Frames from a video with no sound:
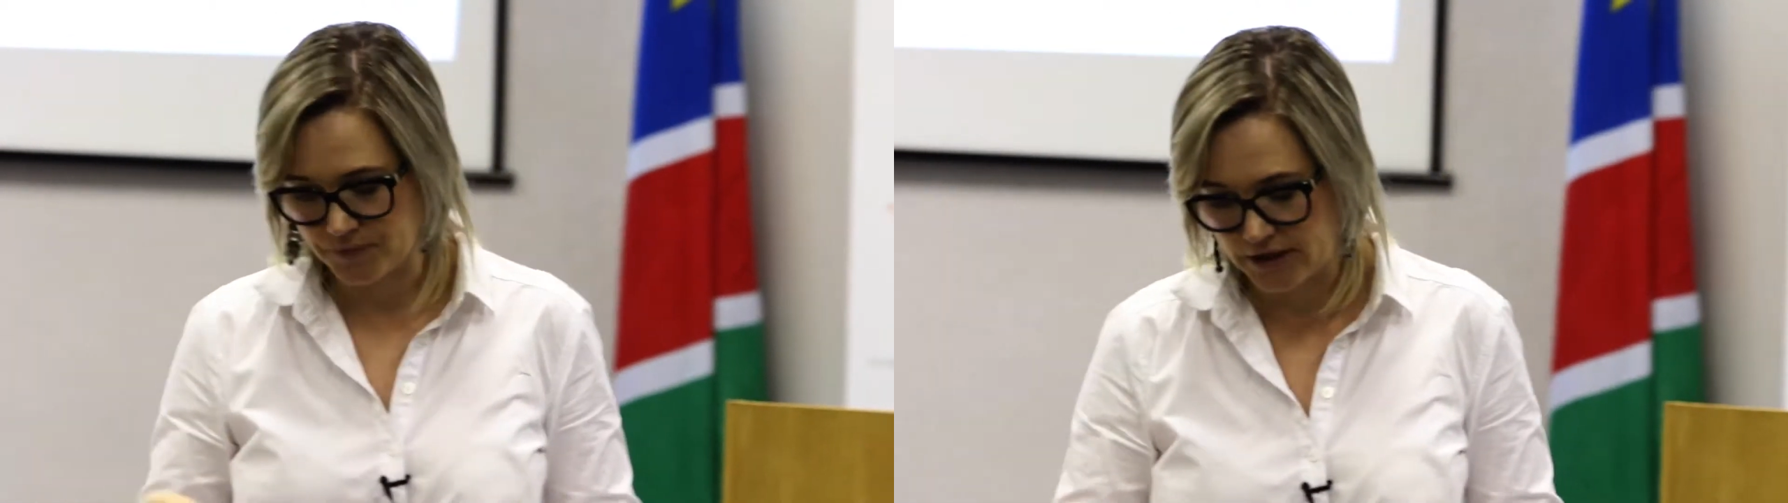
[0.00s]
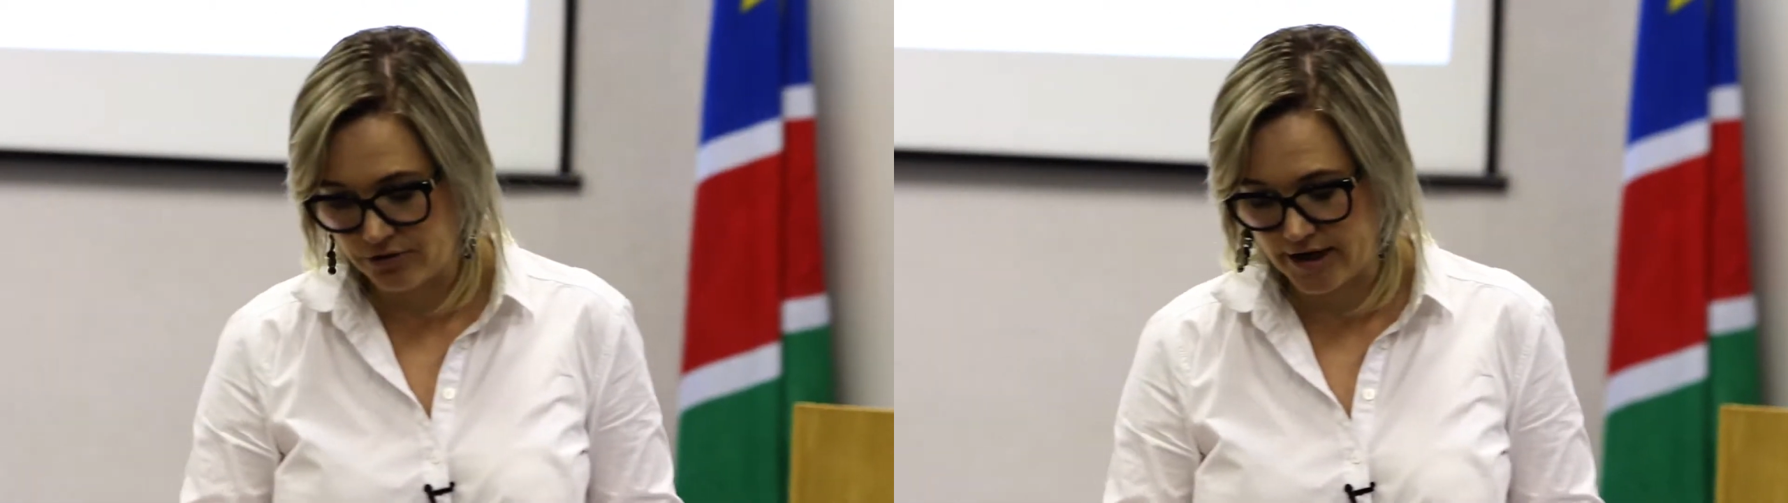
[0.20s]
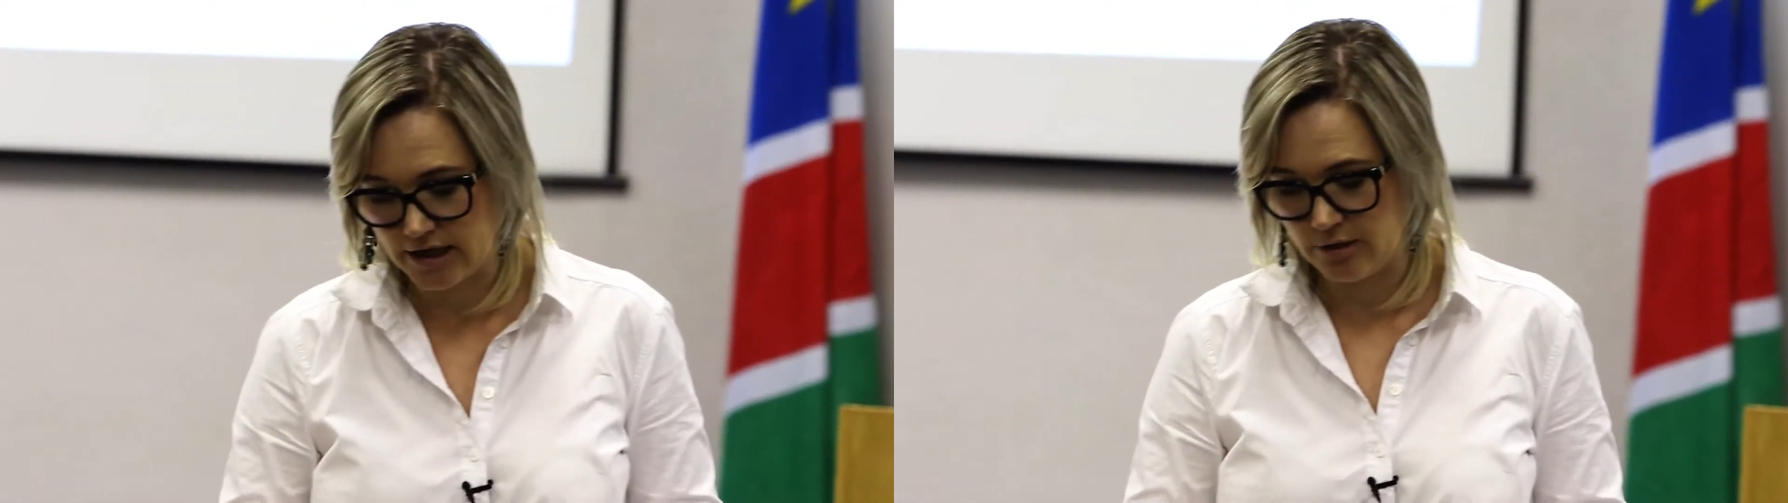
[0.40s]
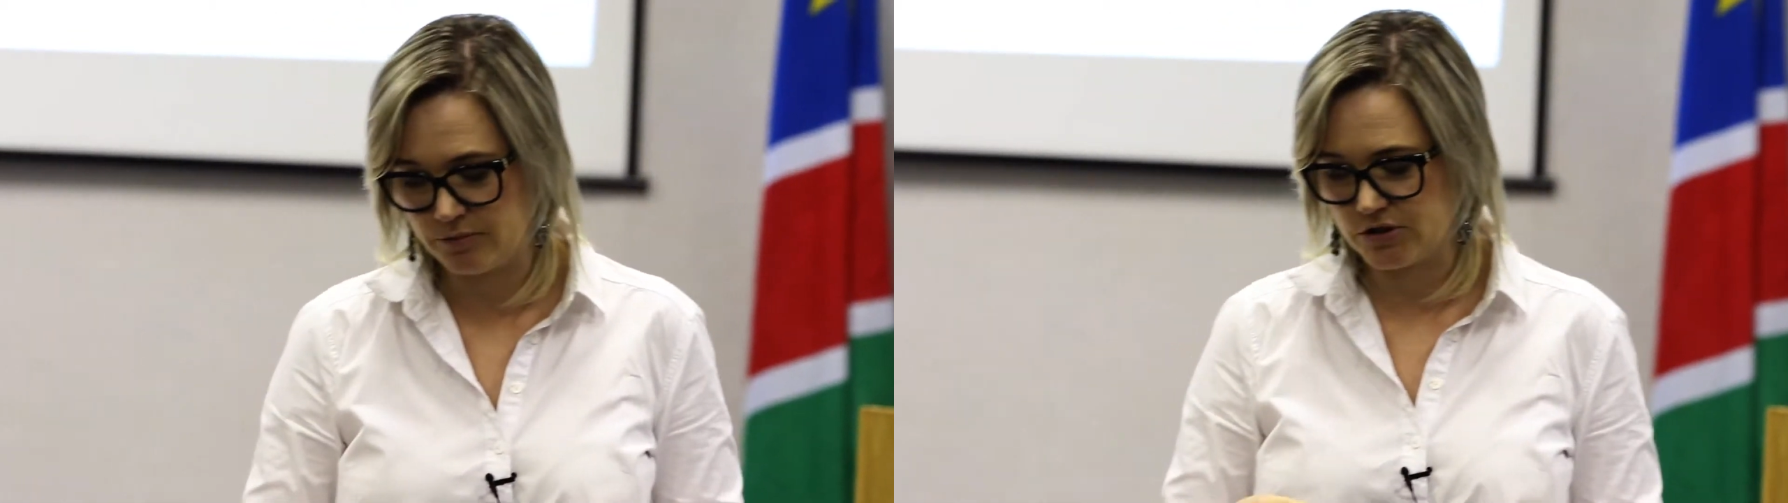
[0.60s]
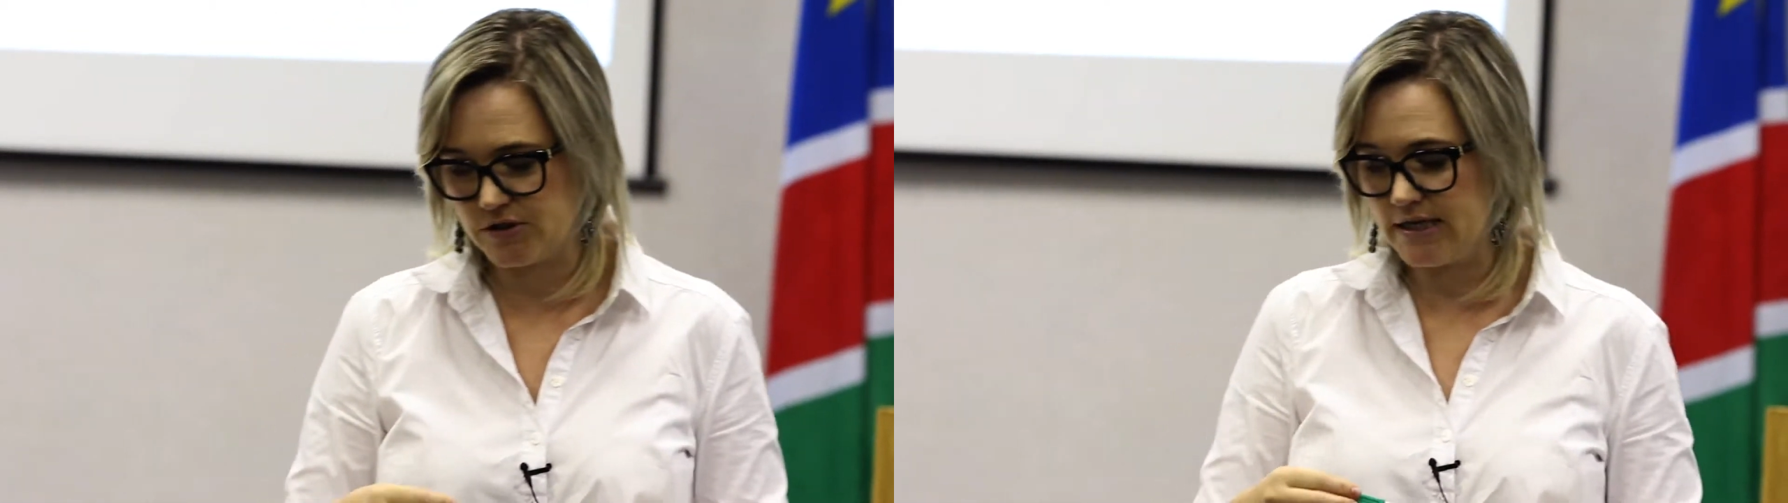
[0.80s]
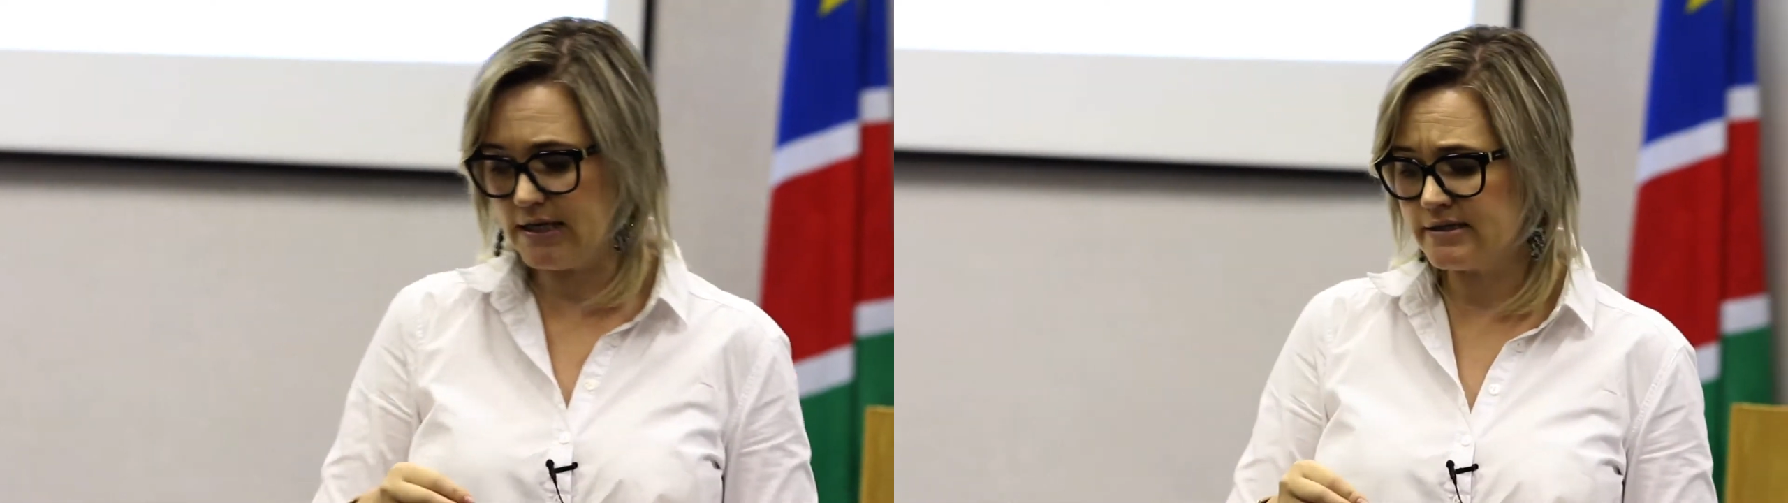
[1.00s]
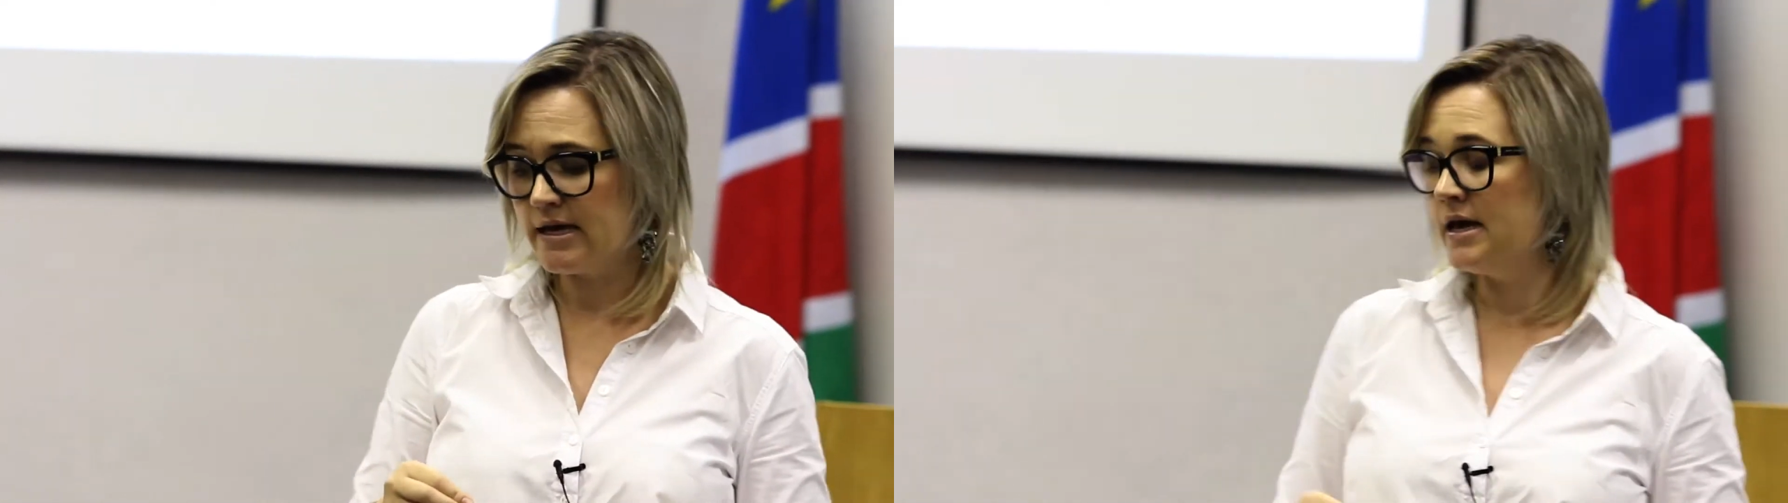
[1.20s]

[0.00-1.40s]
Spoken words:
irregular proceedings,